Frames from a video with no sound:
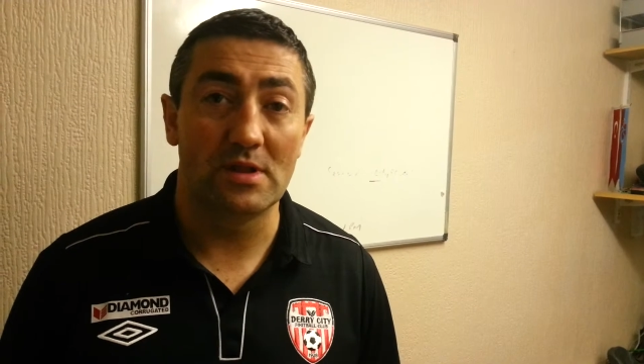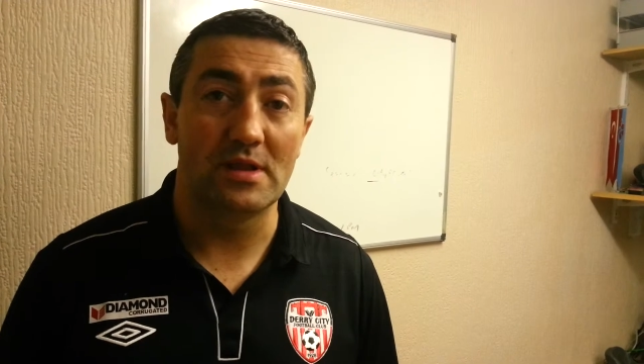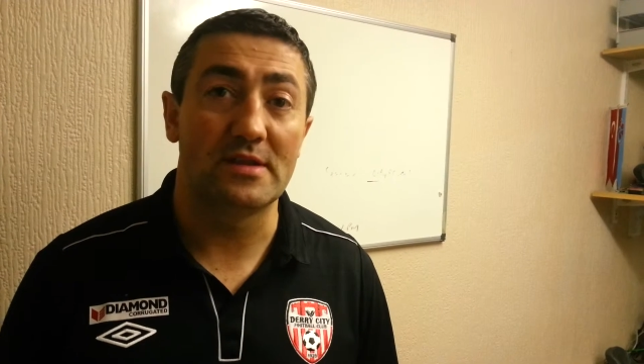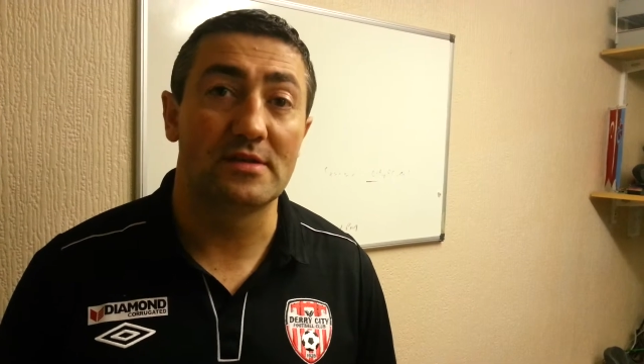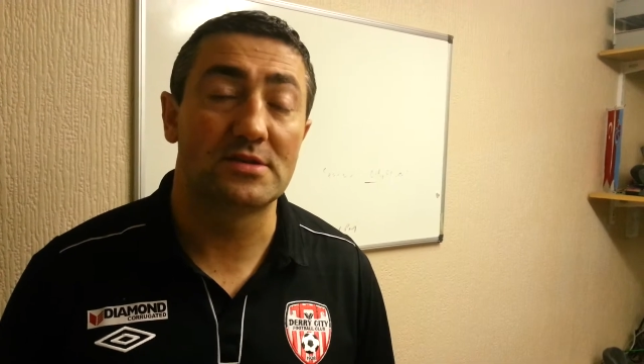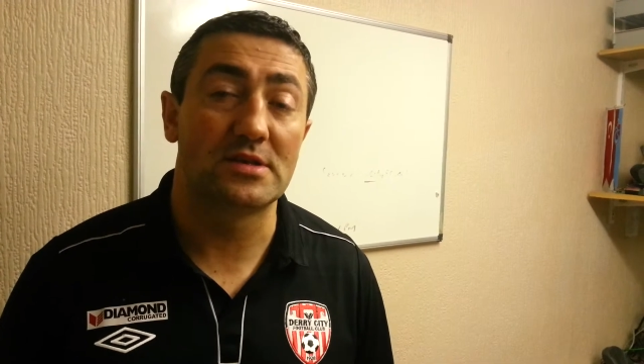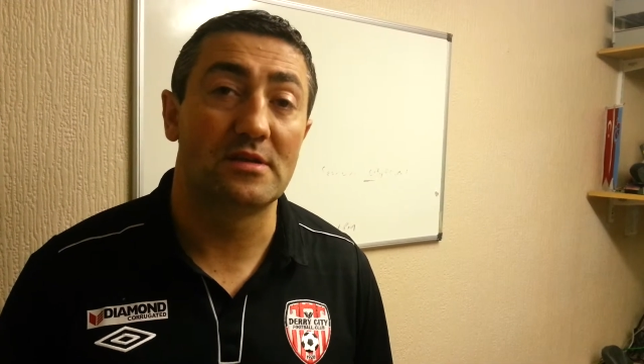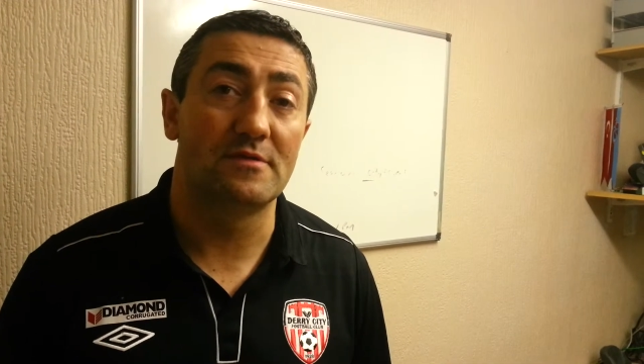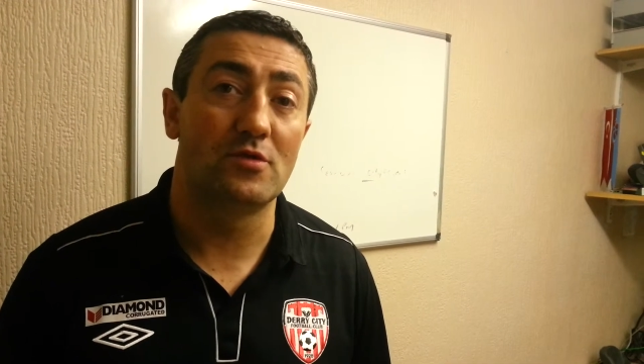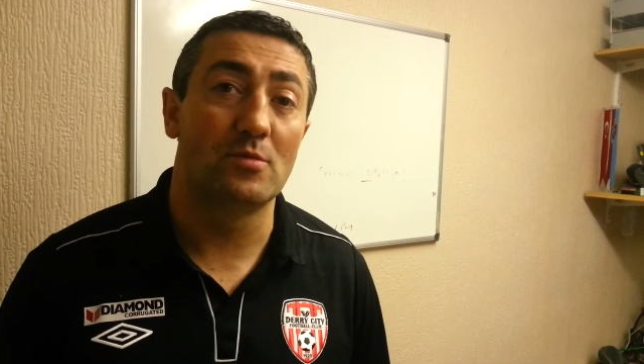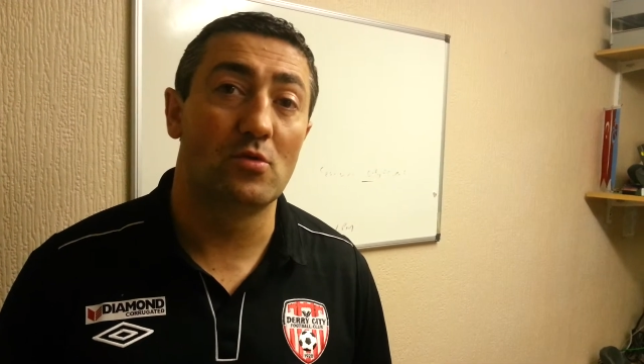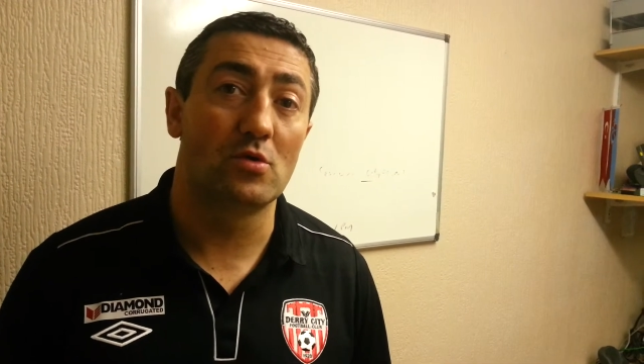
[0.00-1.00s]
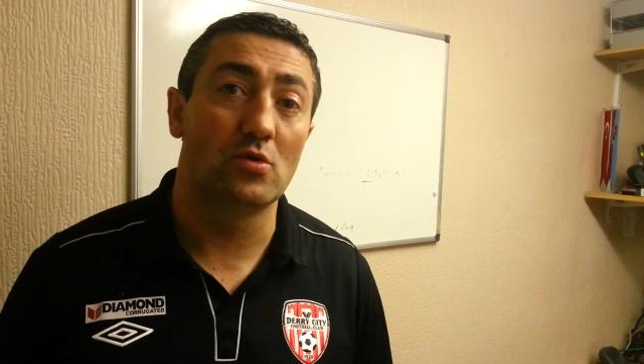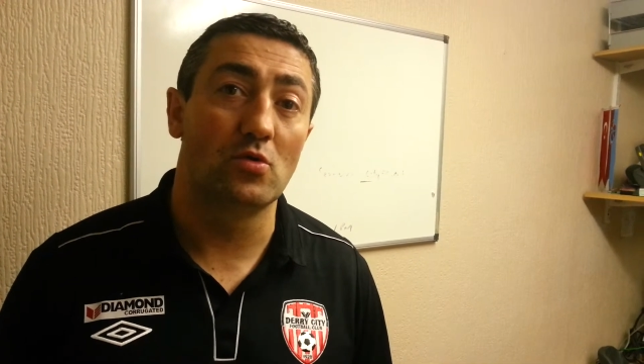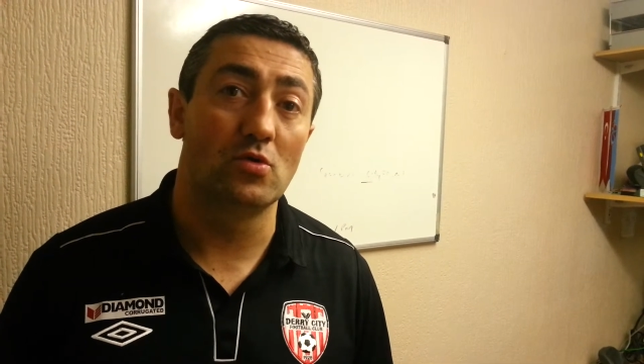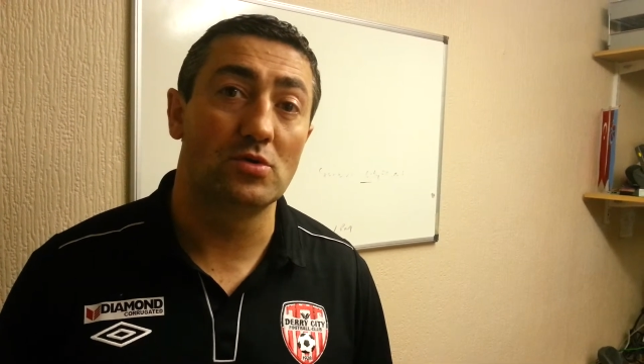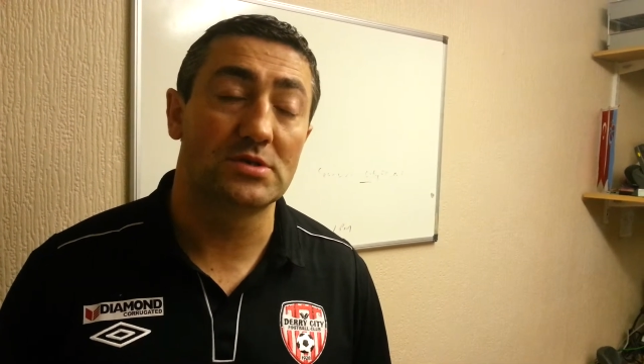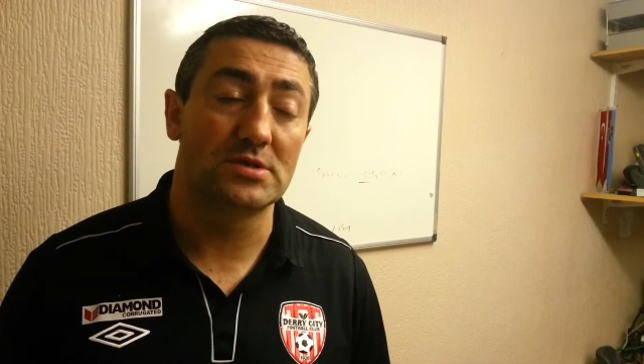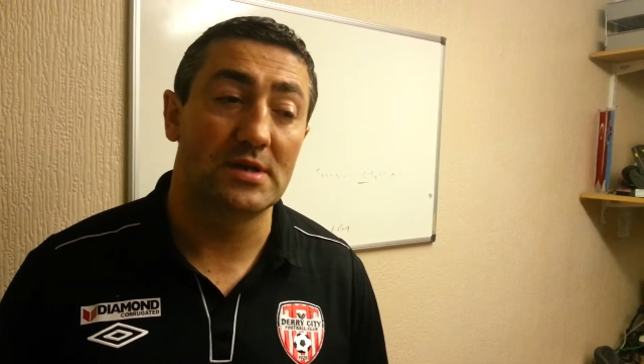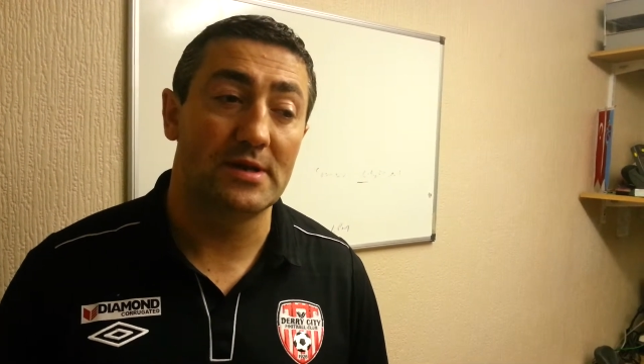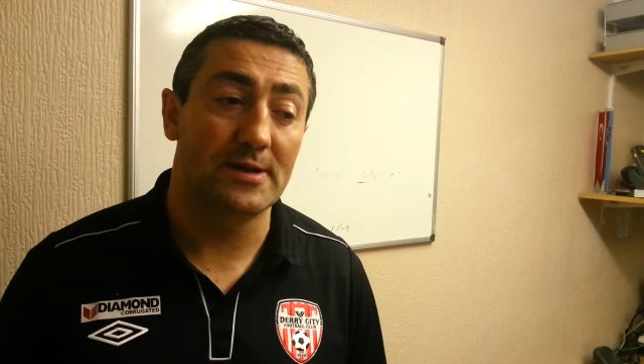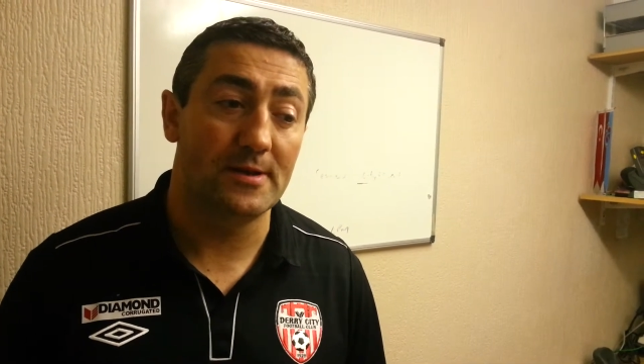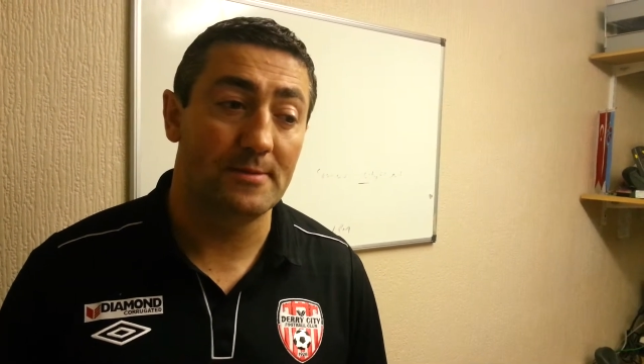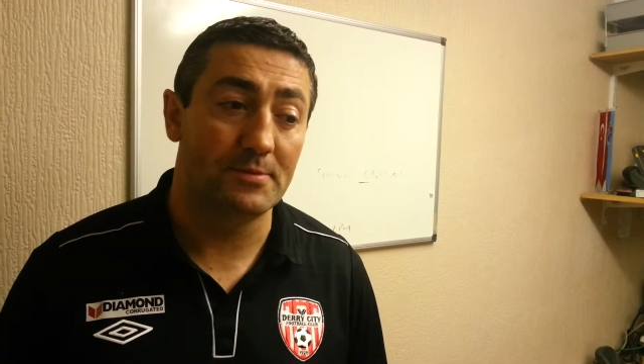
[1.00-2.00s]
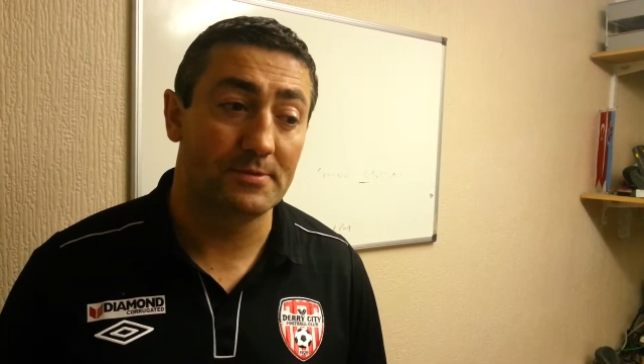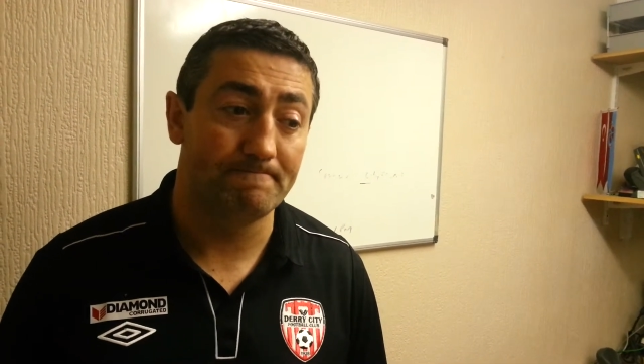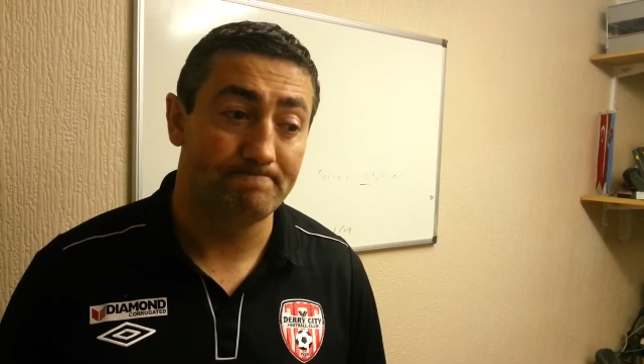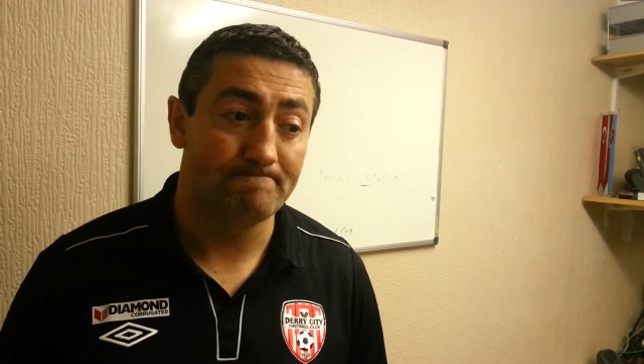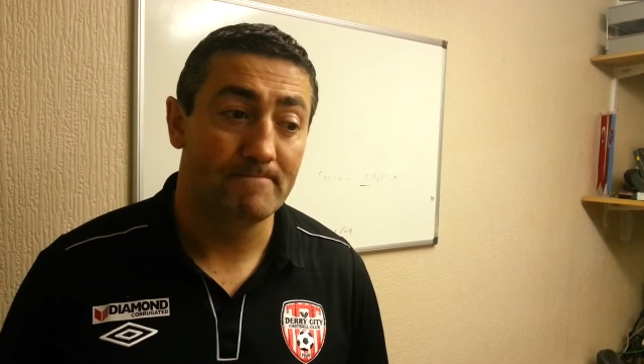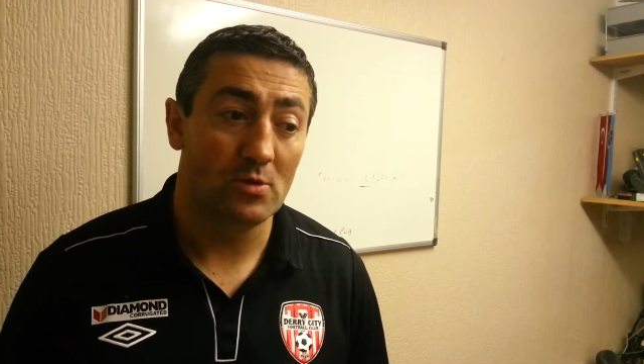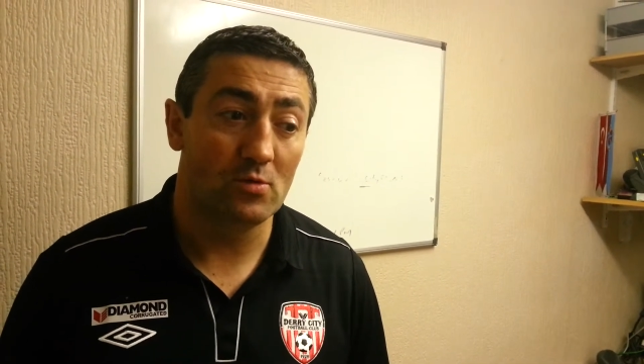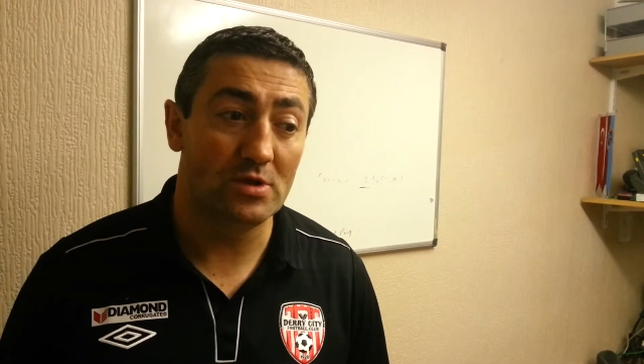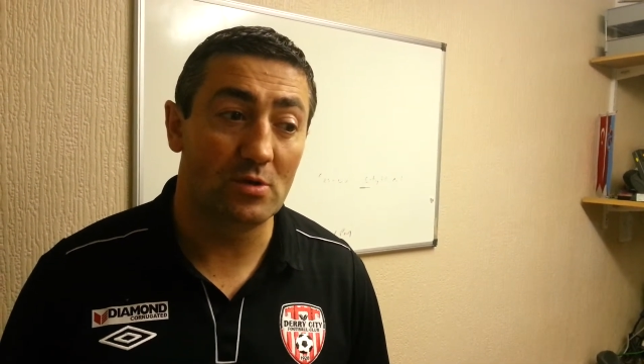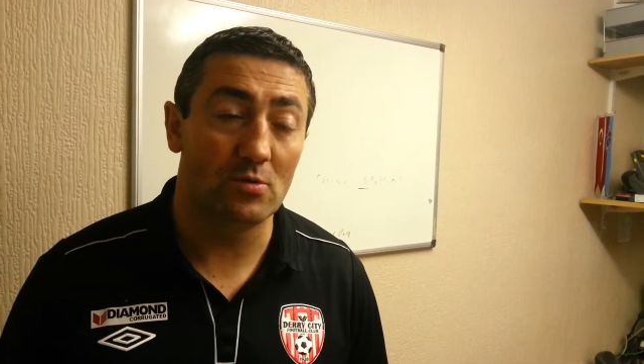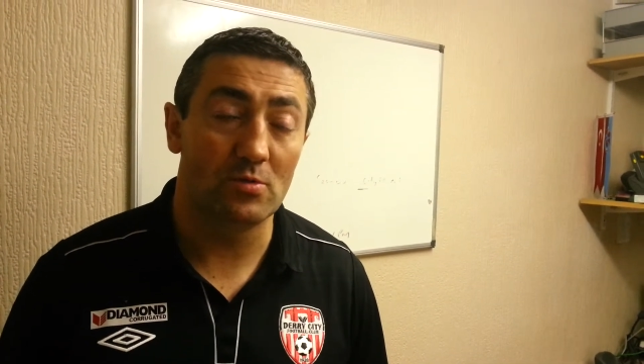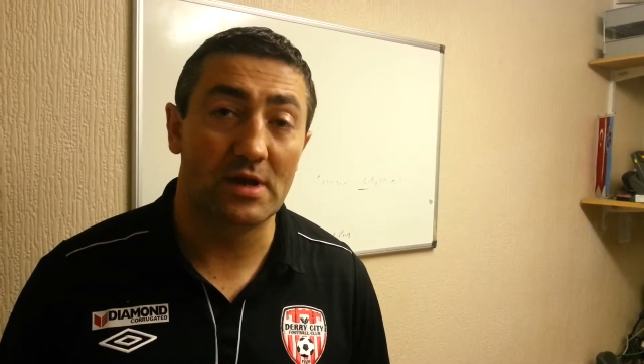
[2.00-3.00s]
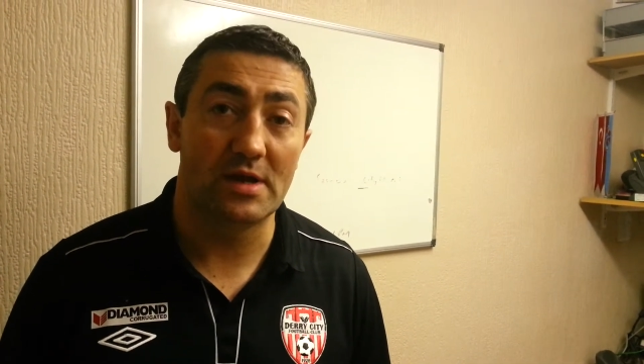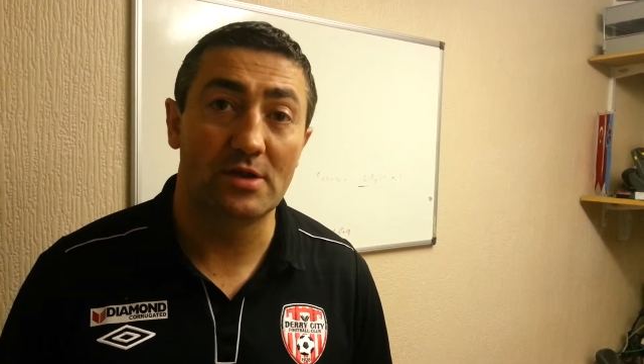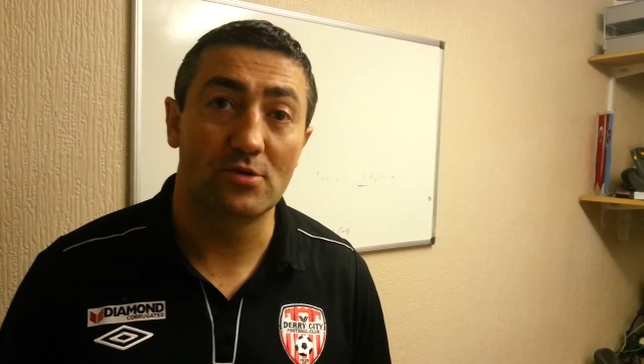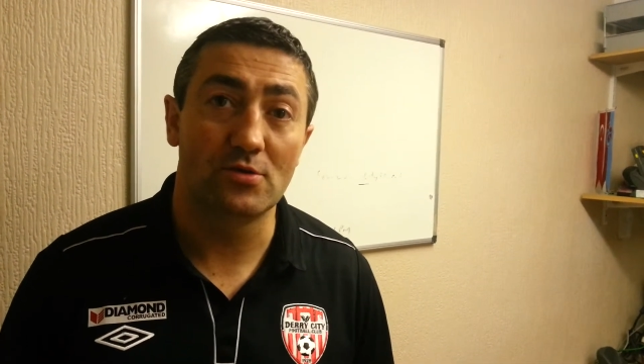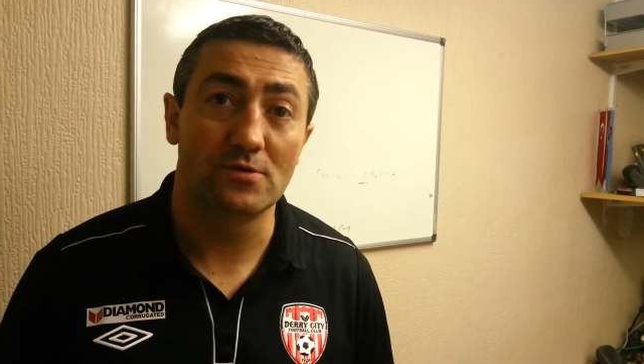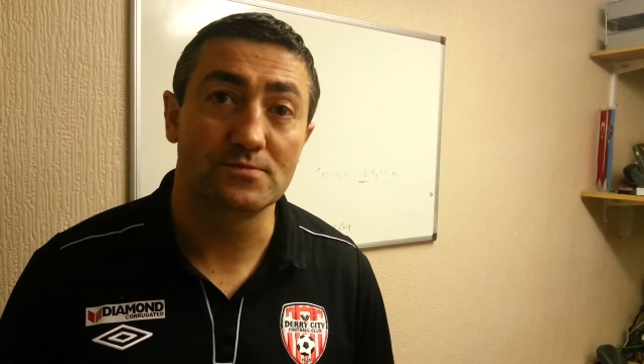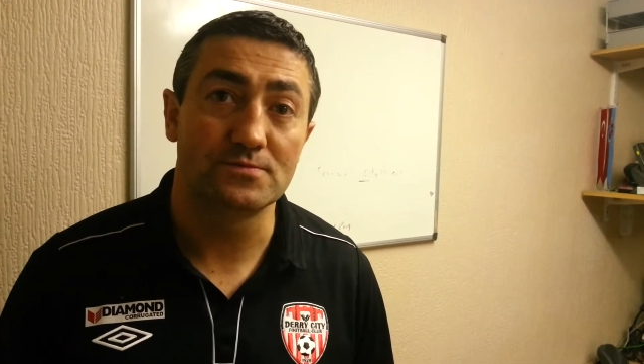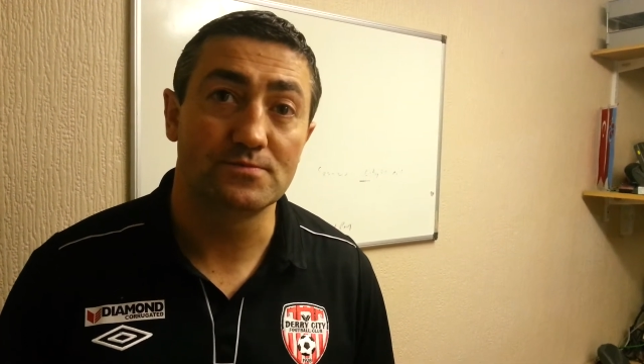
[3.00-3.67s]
have liked to have seen a few more goals, but we did what we had to do.